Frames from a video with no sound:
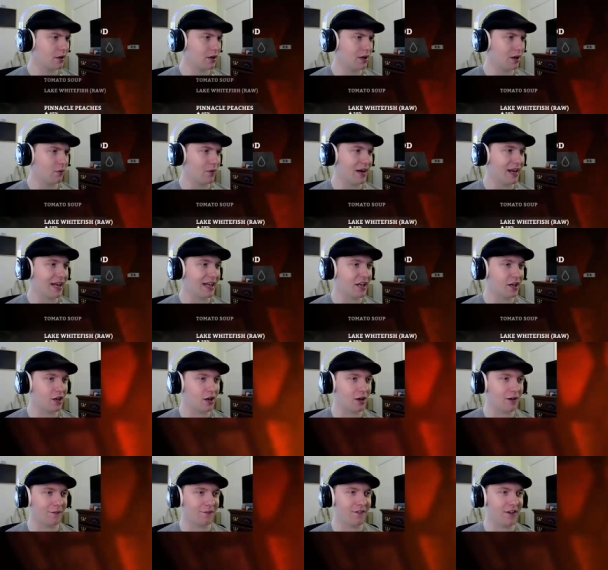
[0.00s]
Oh, wait, I can
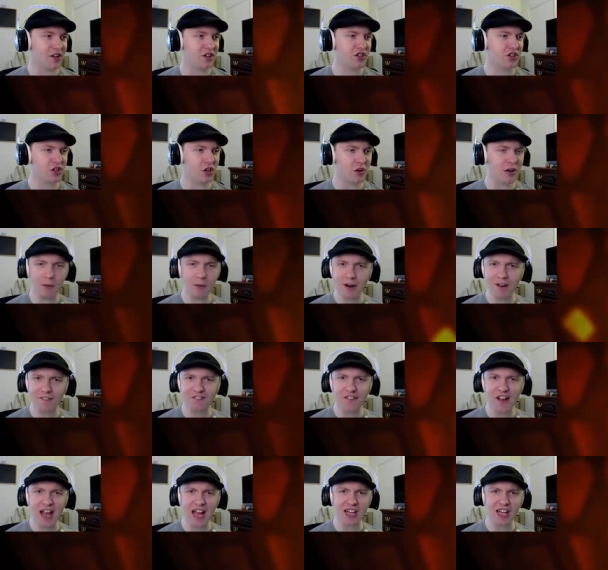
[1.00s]
cook a fish? Dude, I want
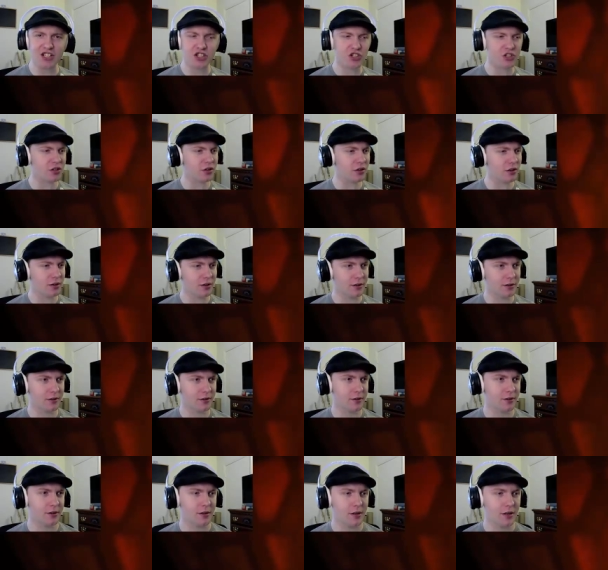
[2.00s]
a fish!
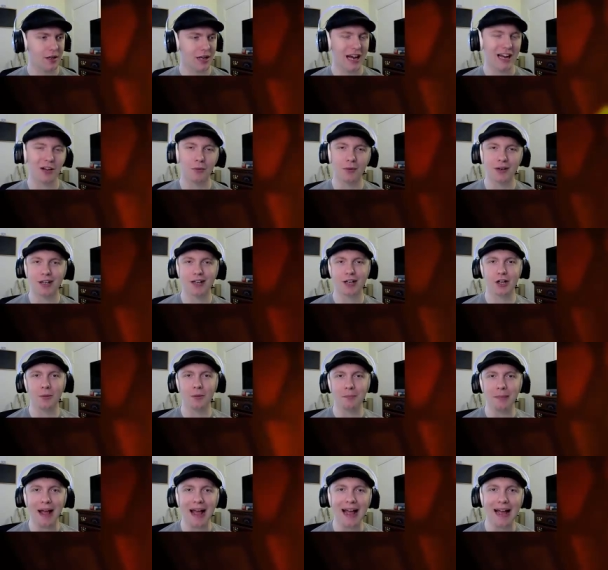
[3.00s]
I don't want it to go
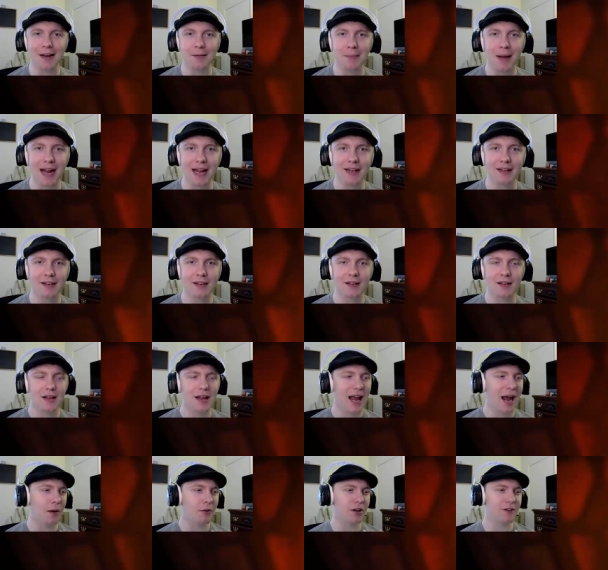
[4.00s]
bad, man.
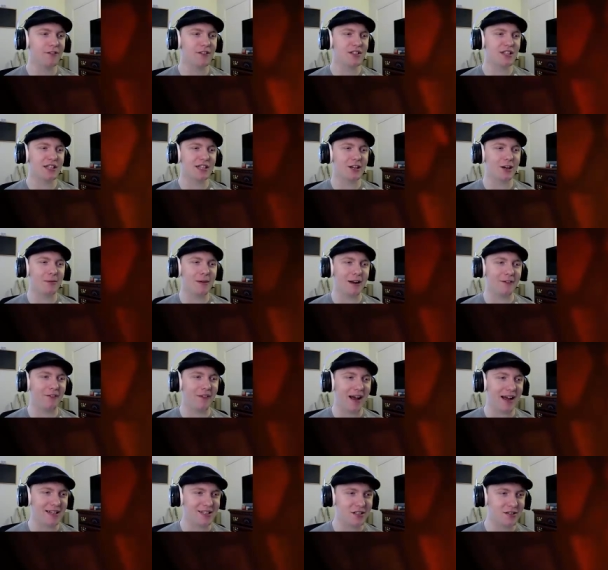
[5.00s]
I wonder if it's gonna go bad
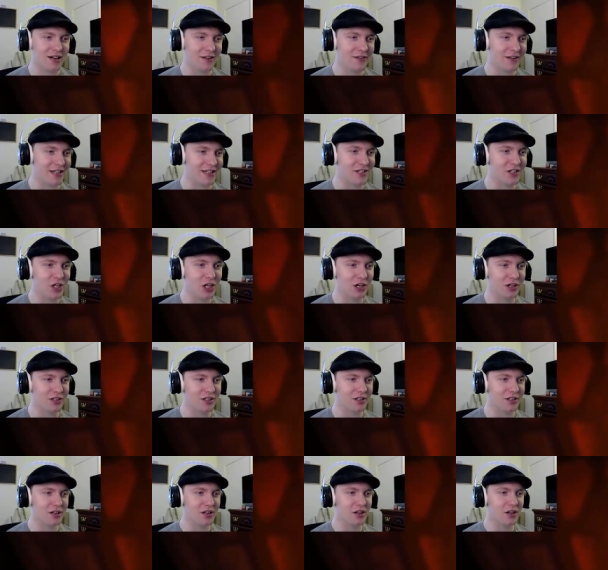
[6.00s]
faster now that it's
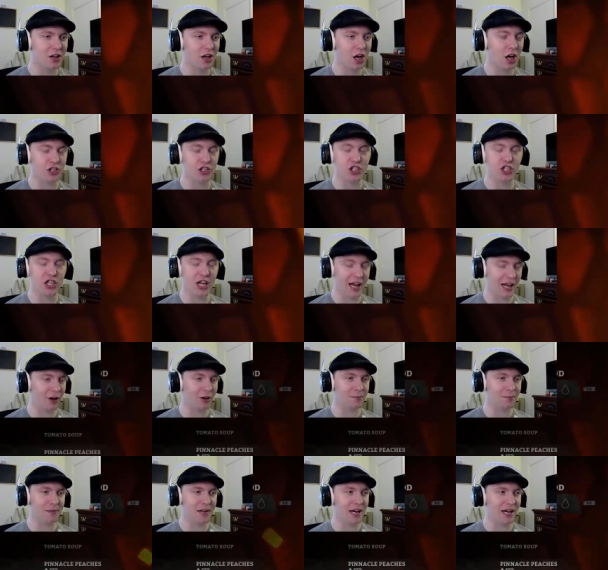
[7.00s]
cooked. Oh, shit, I
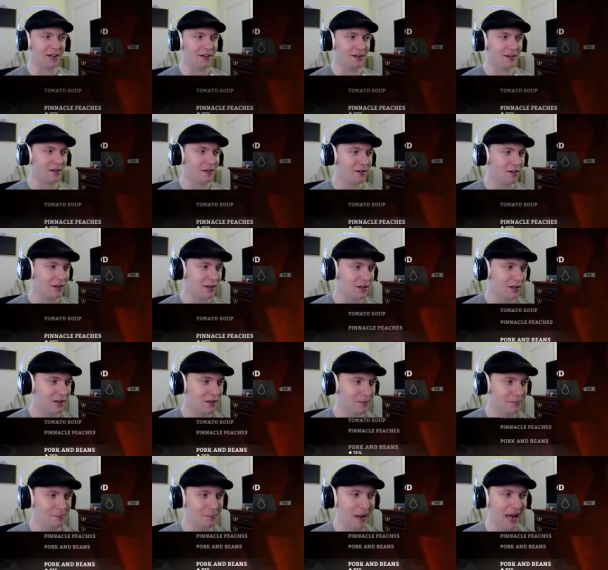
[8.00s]
hope not.
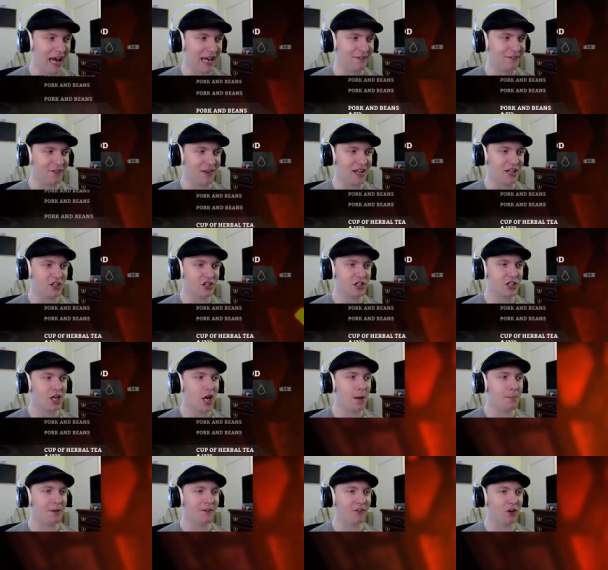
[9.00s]
Bad fish,
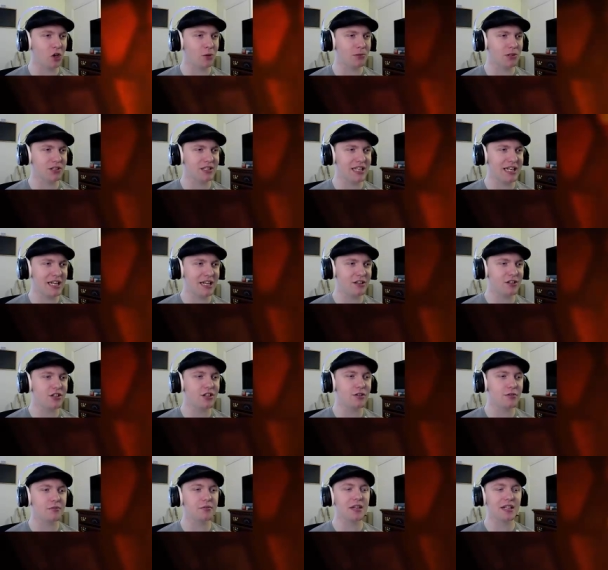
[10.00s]
cup of herbal tea.
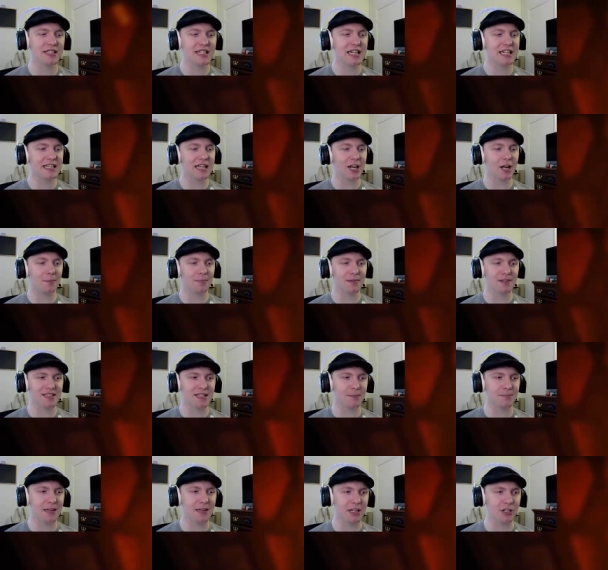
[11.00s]
Dude, let's heat that up and
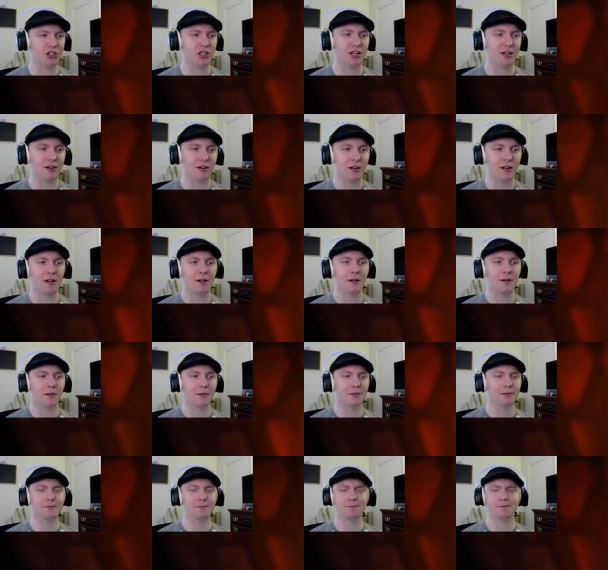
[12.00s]
sip that shit.
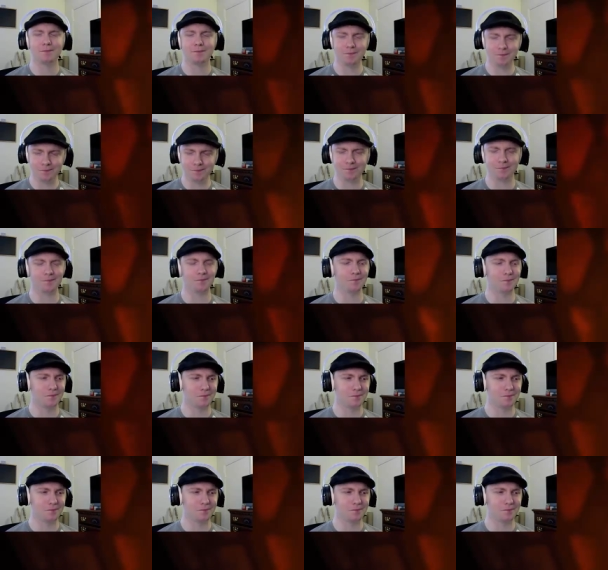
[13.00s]
Mmm.